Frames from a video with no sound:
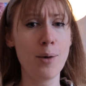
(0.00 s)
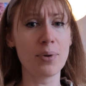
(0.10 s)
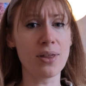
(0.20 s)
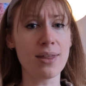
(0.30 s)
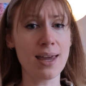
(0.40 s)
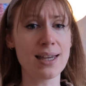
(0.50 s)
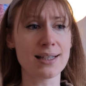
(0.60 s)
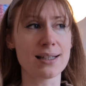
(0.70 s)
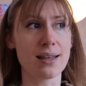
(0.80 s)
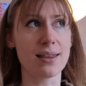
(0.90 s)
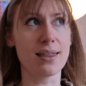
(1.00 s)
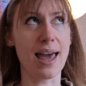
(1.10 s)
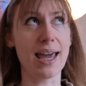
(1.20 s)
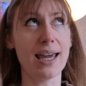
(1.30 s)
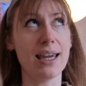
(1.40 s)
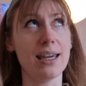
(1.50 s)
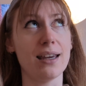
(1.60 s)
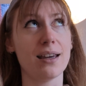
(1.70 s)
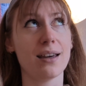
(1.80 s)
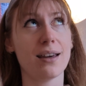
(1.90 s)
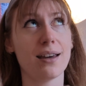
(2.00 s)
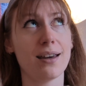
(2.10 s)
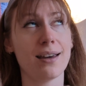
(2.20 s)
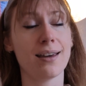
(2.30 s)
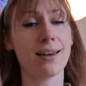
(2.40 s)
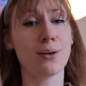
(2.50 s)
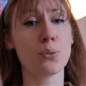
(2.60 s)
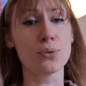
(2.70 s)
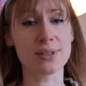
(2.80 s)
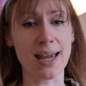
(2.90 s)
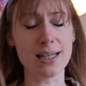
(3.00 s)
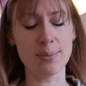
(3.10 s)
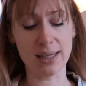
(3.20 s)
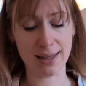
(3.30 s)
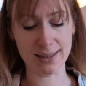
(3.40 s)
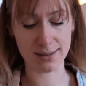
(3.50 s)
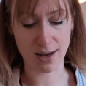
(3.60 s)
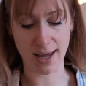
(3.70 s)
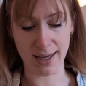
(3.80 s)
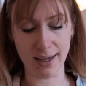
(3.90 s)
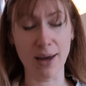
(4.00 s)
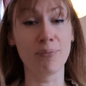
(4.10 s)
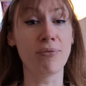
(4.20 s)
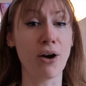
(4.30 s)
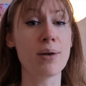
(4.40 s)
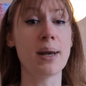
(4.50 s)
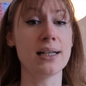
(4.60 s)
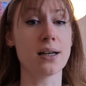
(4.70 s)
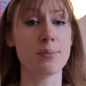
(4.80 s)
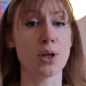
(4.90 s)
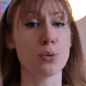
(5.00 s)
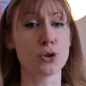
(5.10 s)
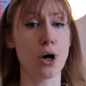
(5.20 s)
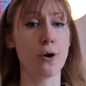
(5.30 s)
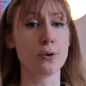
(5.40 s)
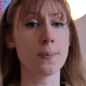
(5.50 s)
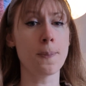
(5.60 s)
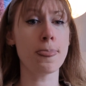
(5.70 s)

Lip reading: But the thing is that they will say to me things like, very many times I was told,